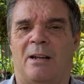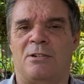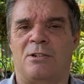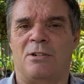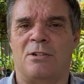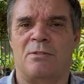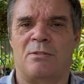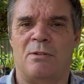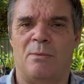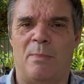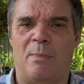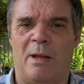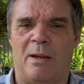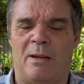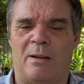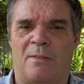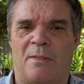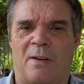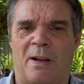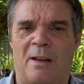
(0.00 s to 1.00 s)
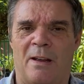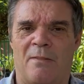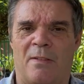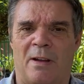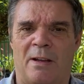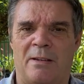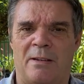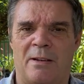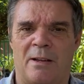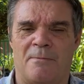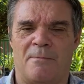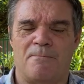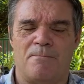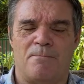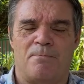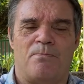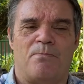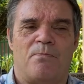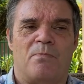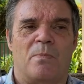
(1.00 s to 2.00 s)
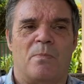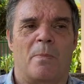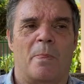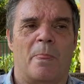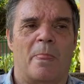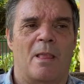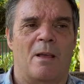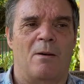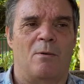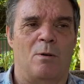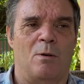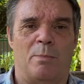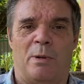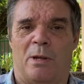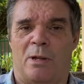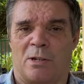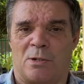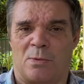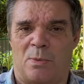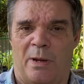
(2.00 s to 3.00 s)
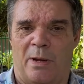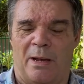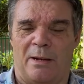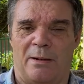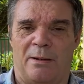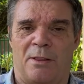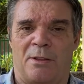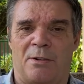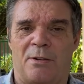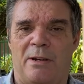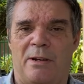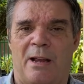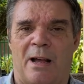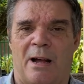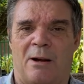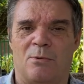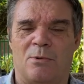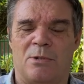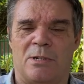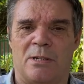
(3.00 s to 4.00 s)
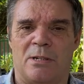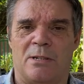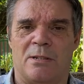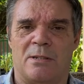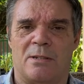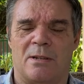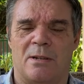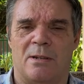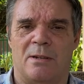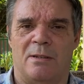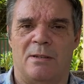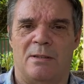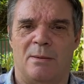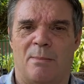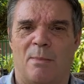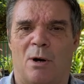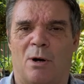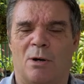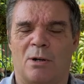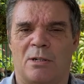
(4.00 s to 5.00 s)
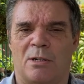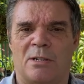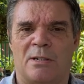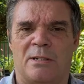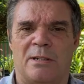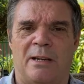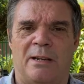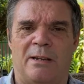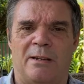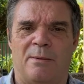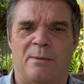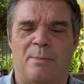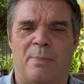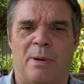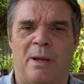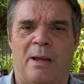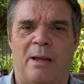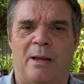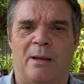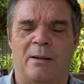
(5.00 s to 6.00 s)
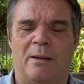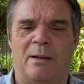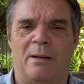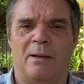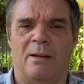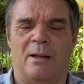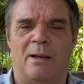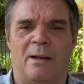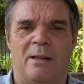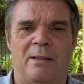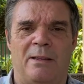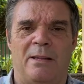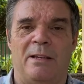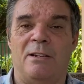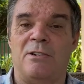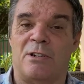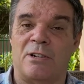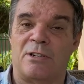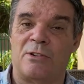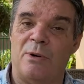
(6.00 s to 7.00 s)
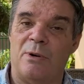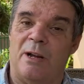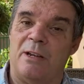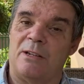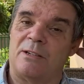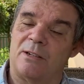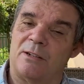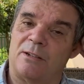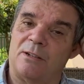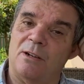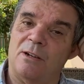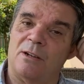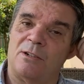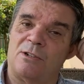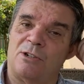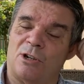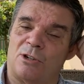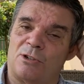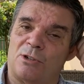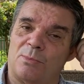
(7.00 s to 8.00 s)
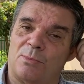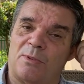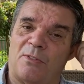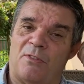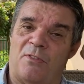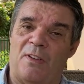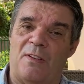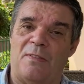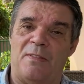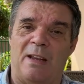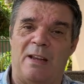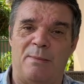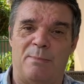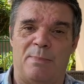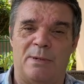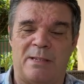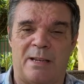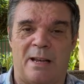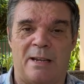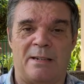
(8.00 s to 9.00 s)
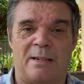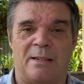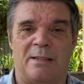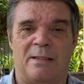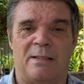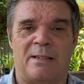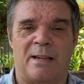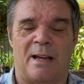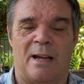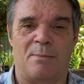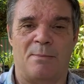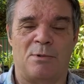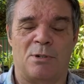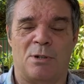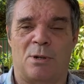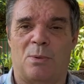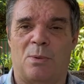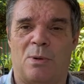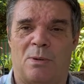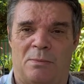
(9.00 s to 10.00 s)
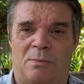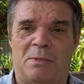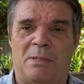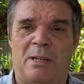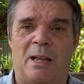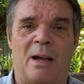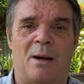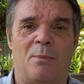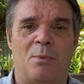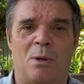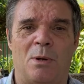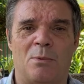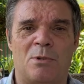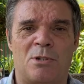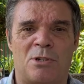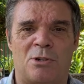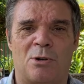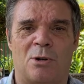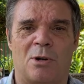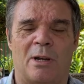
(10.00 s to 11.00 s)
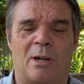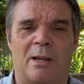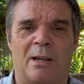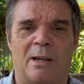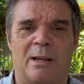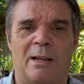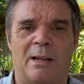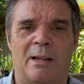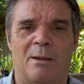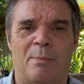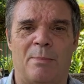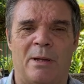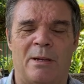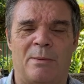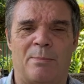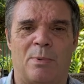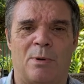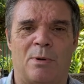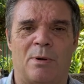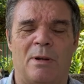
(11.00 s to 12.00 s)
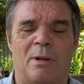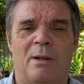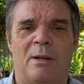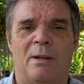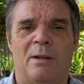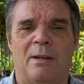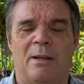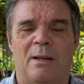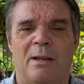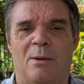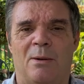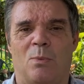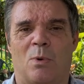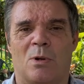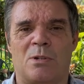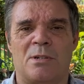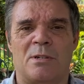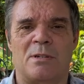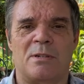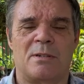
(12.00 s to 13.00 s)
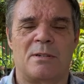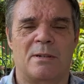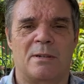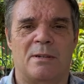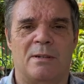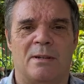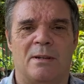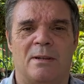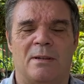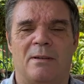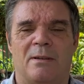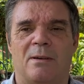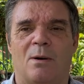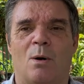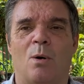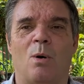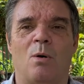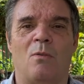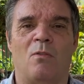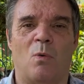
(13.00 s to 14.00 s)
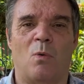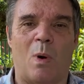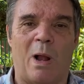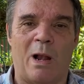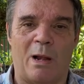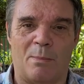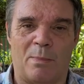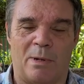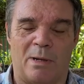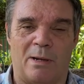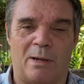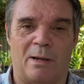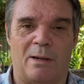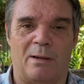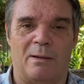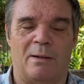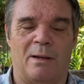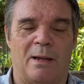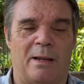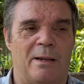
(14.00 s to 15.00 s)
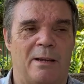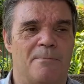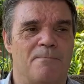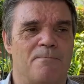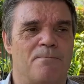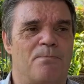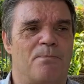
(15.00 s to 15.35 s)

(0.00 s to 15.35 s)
I just remained a firefighter. Well, because we had three houses, the mortgage needed paying, the interest rates had shot up to 15% at the time. So yeah, we were struggling a little bit, but it wasn't overwhelmingly.